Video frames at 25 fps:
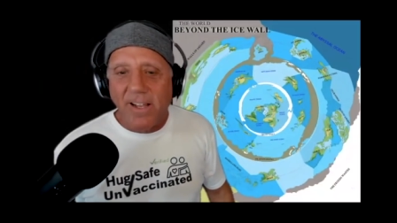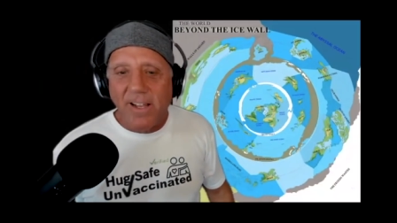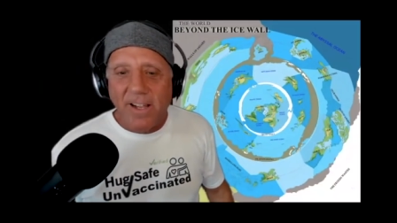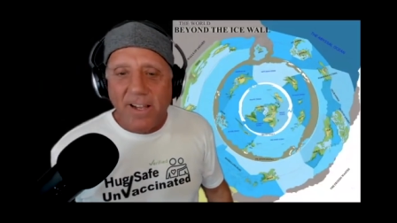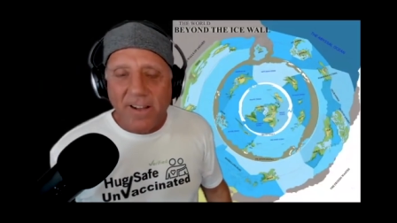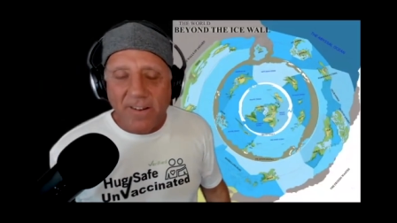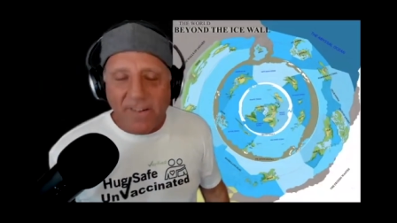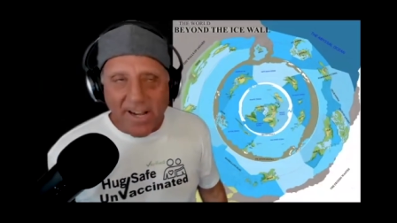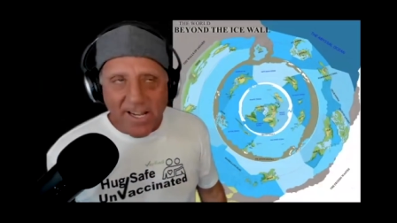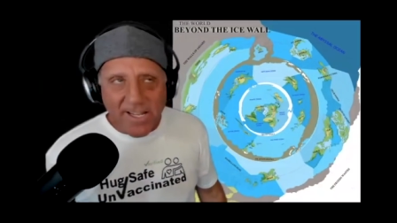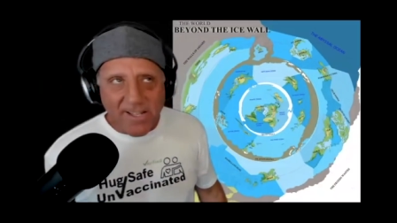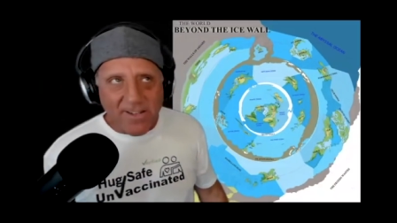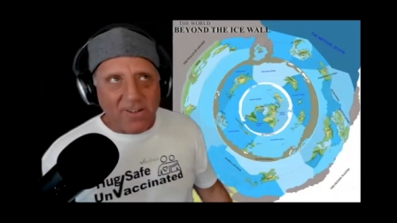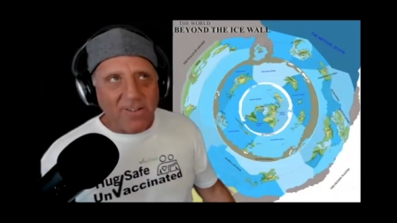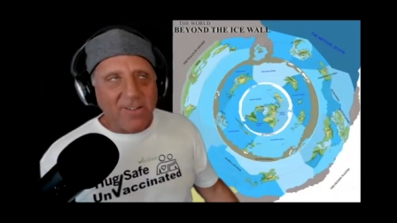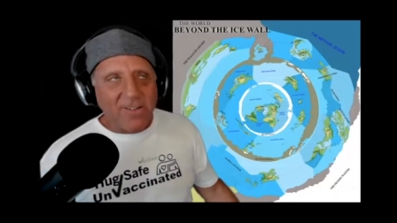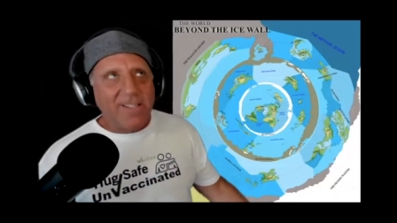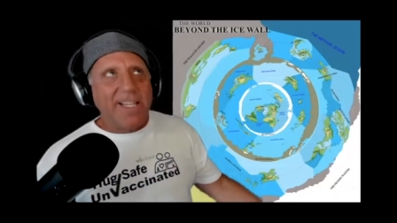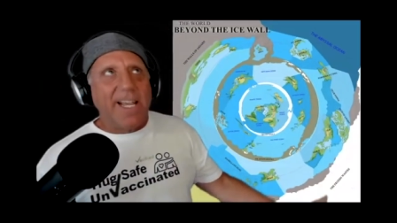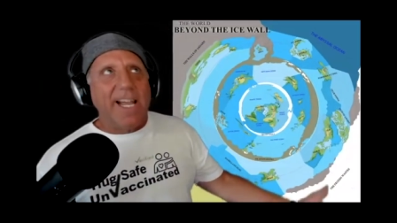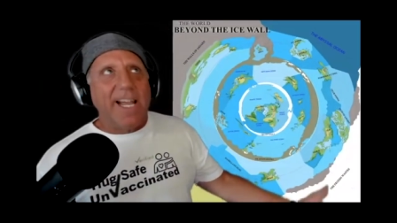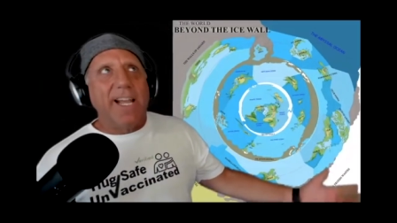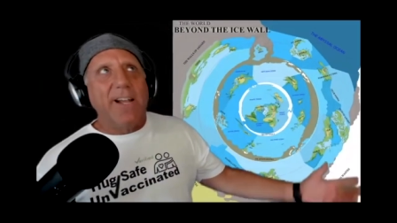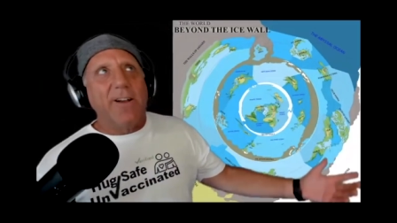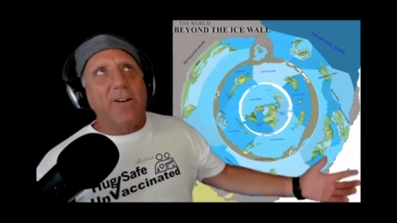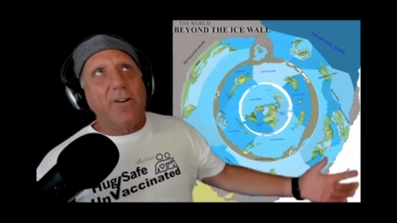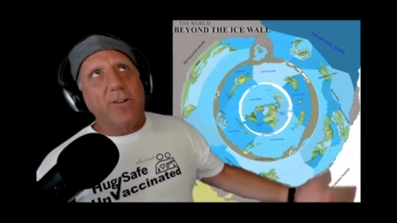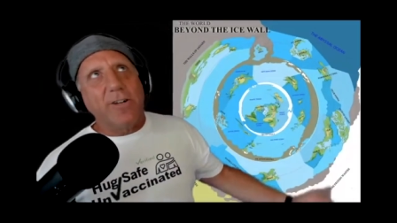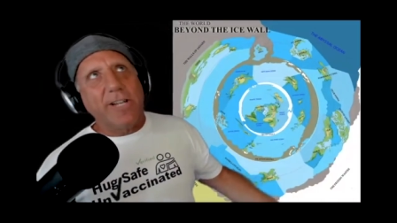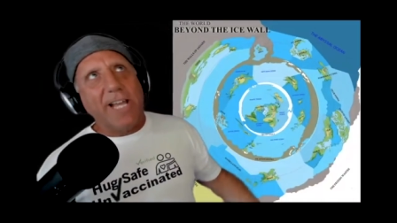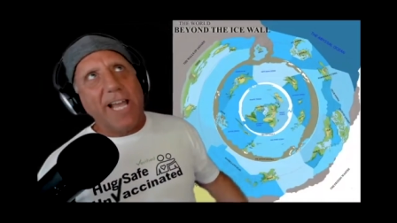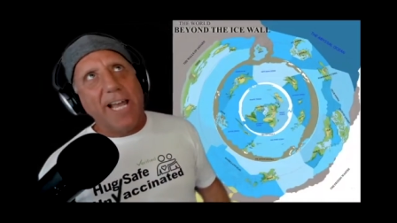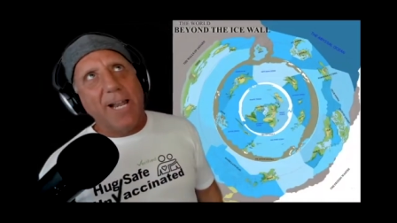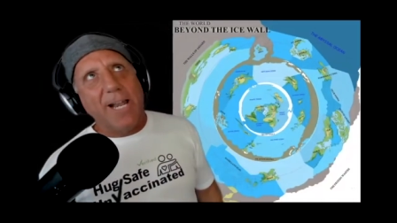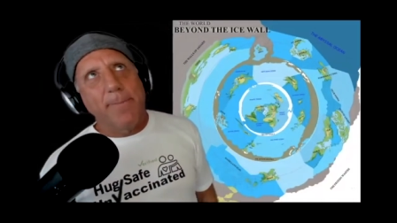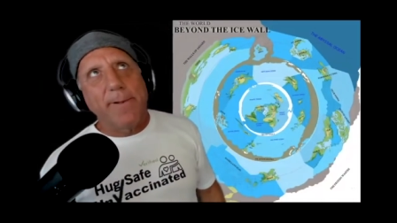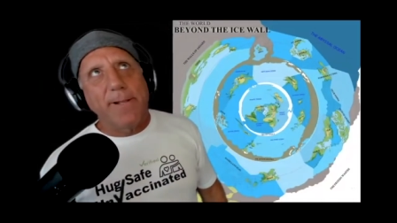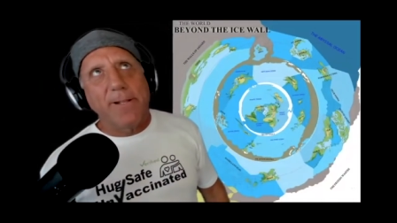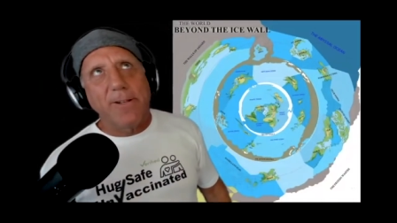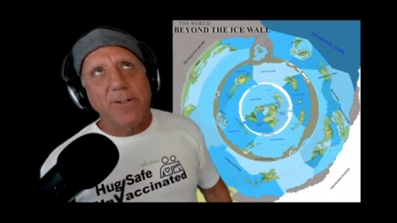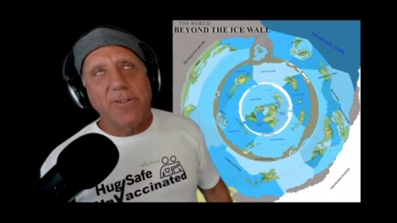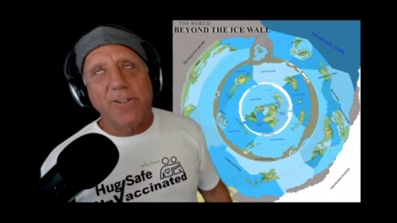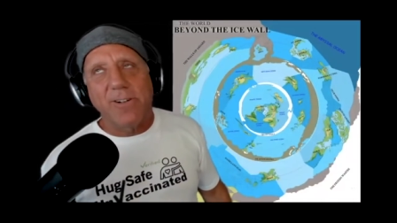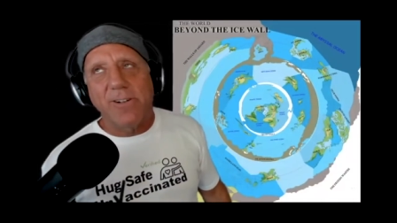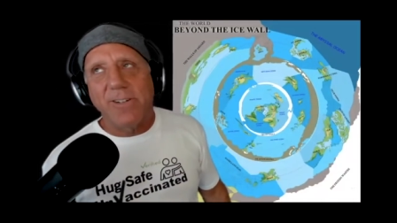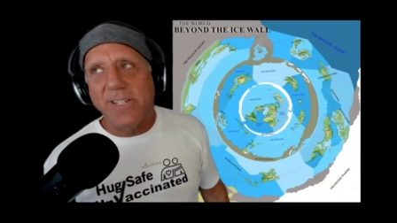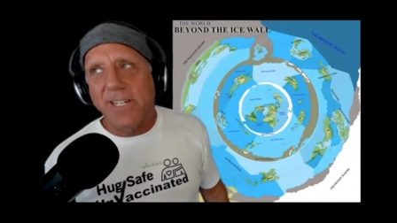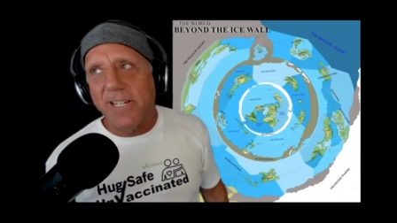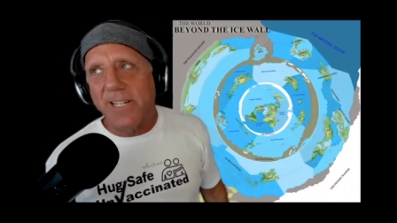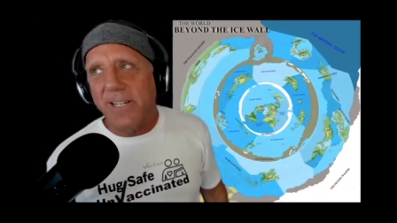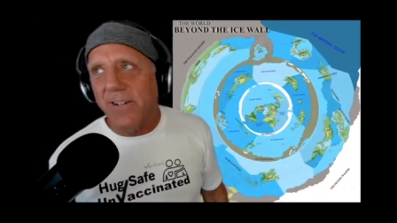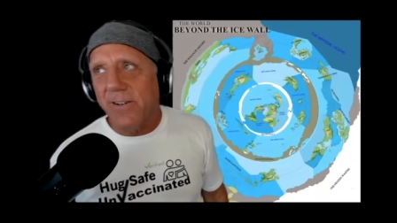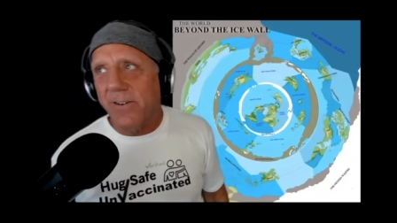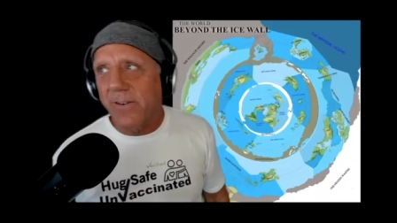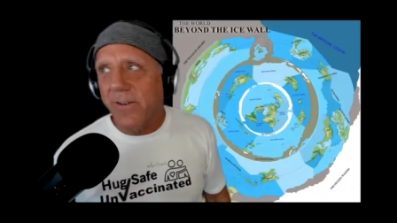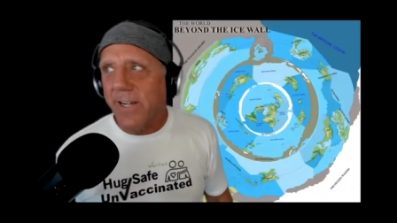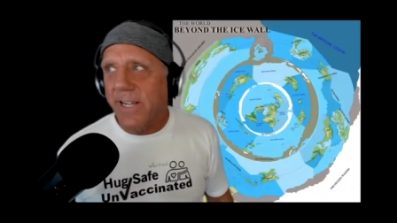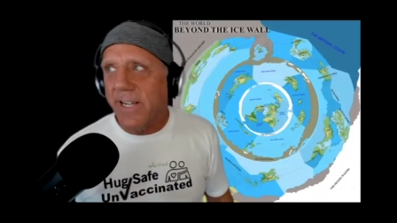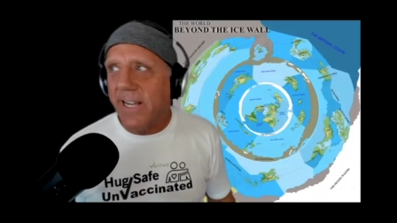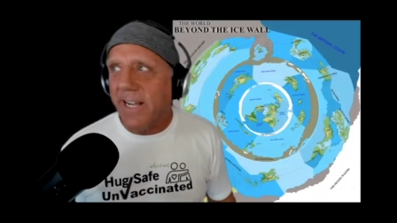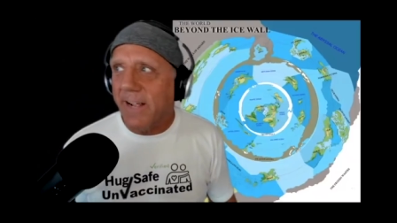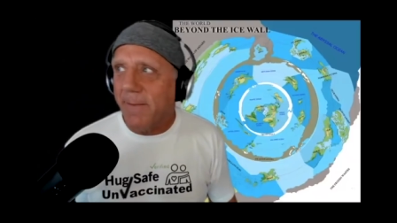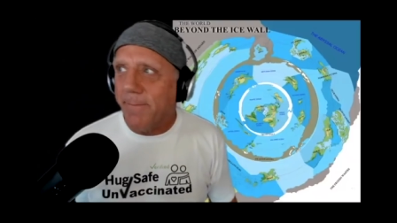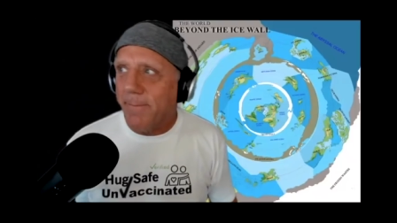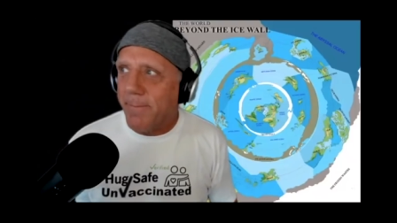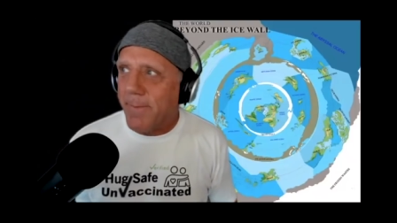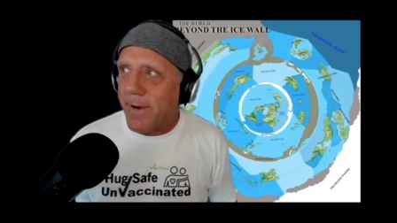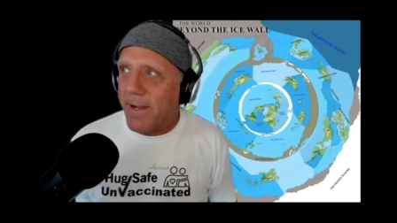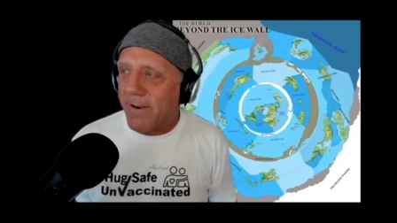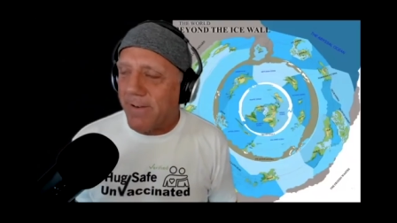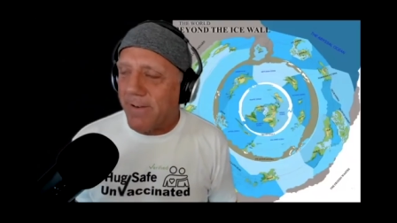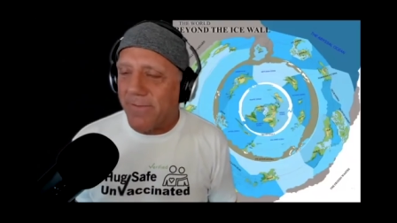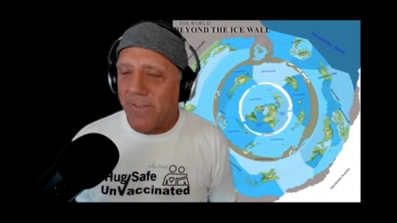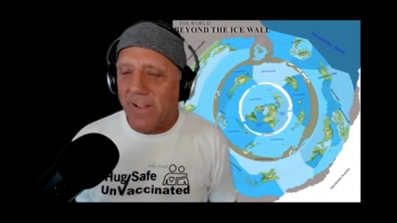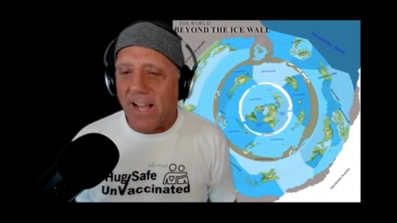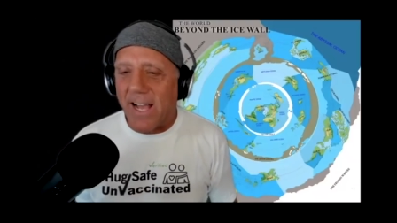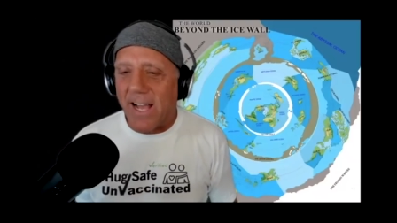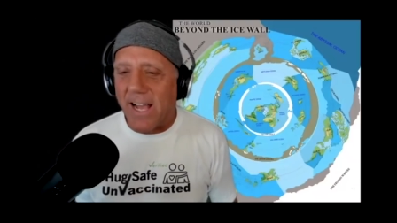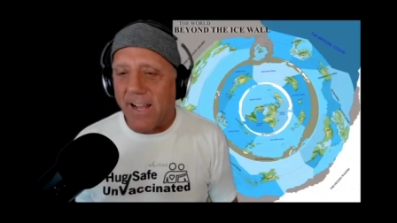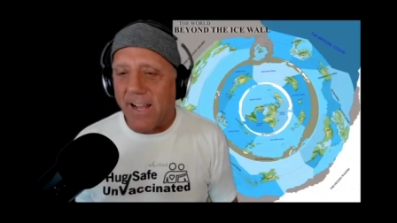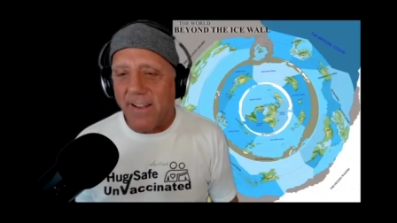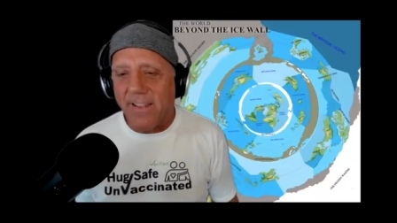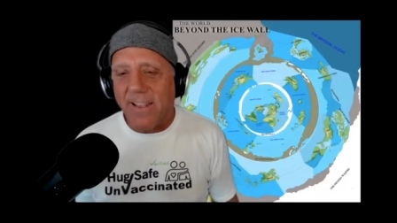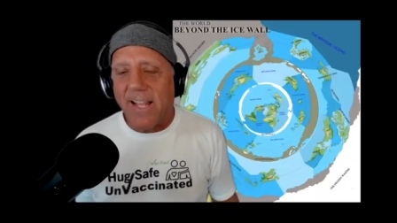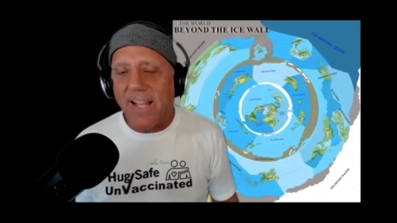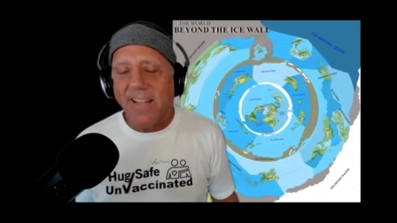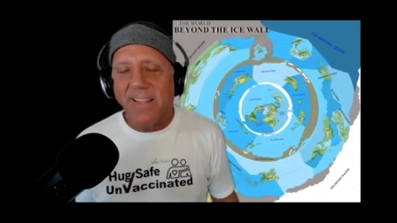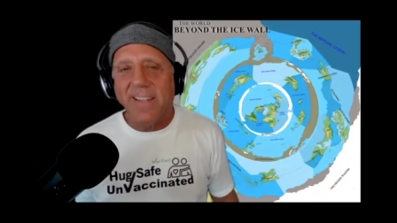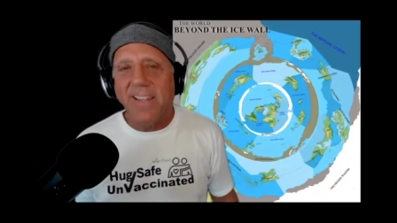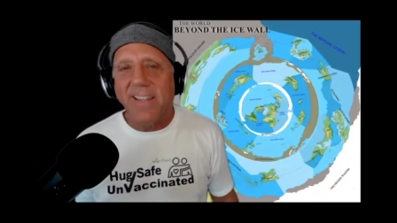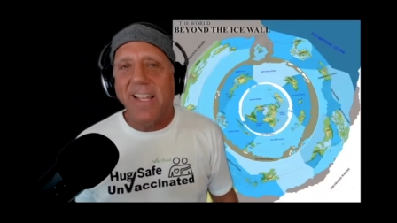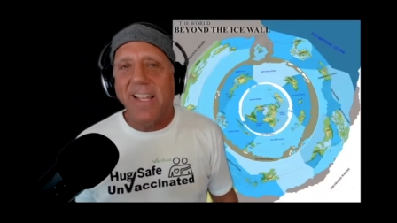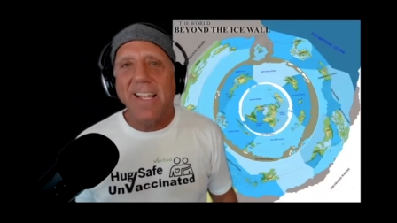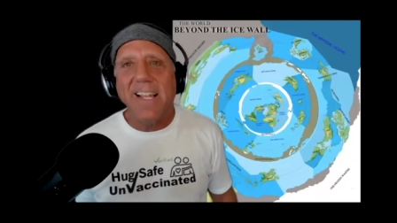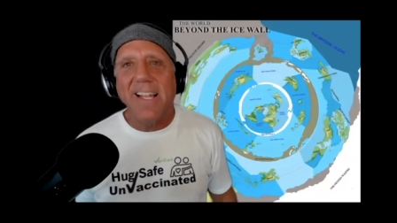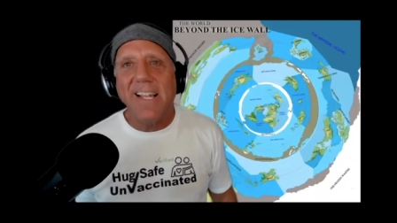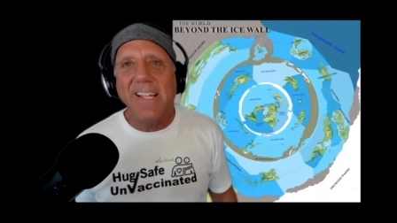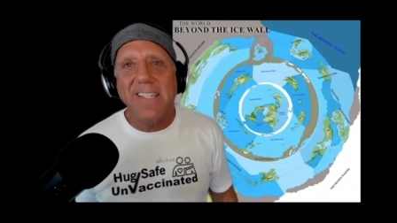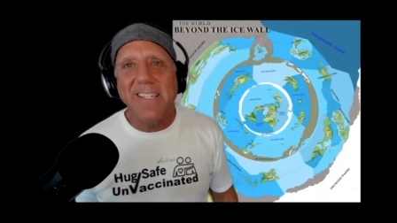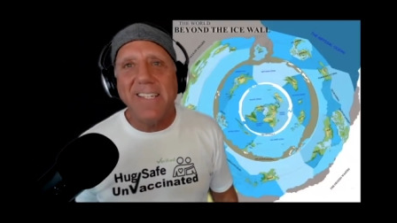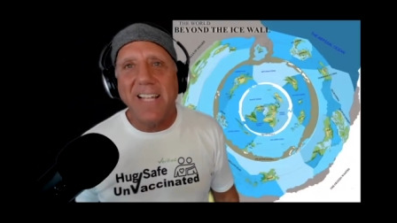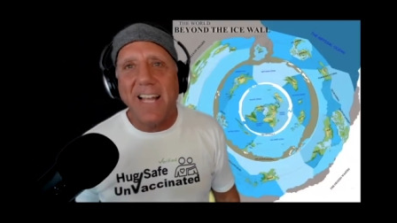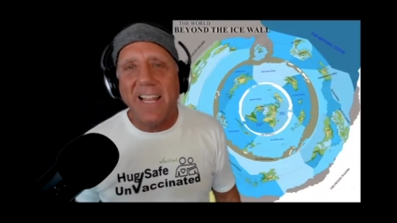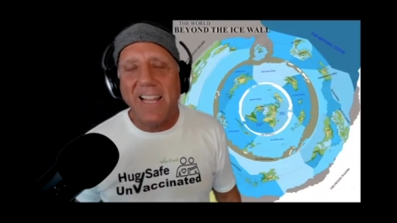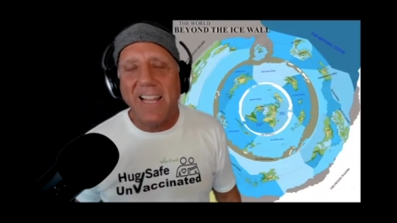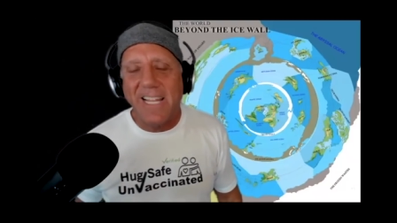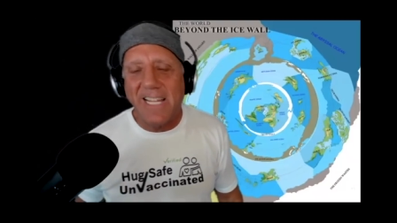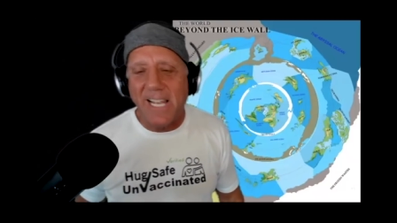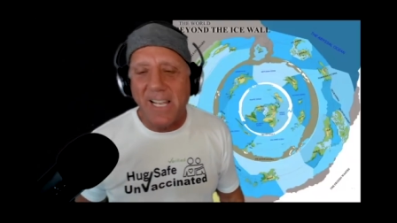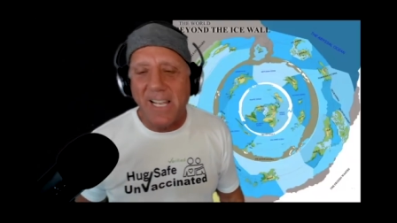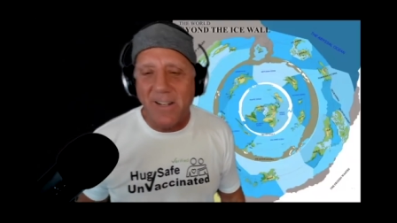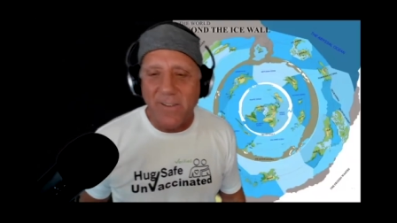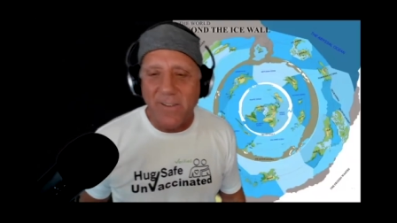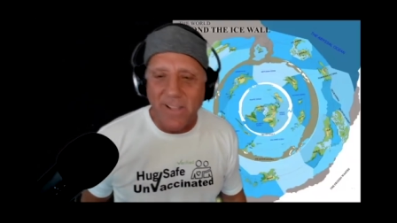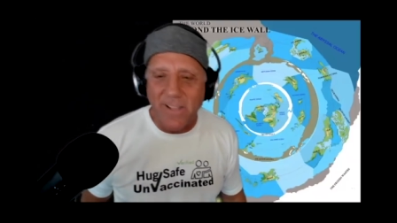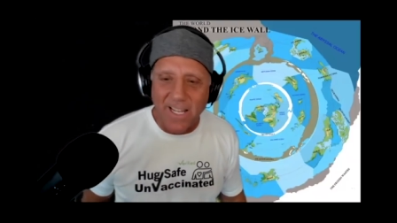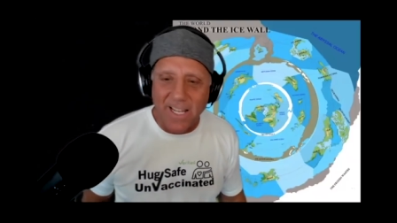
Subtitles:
Right? Don't say, caterpillar turns into a butterfly. That has nothing to do with it.